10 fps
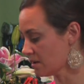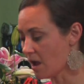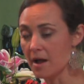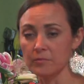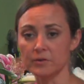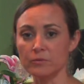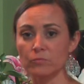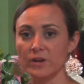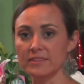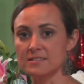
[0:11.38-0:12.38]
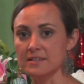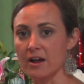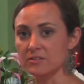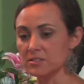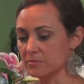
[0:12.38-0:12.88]
Uh, we rent this
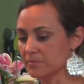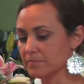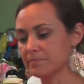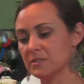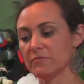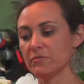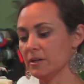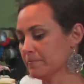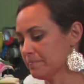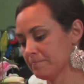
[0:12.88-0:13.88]
out to different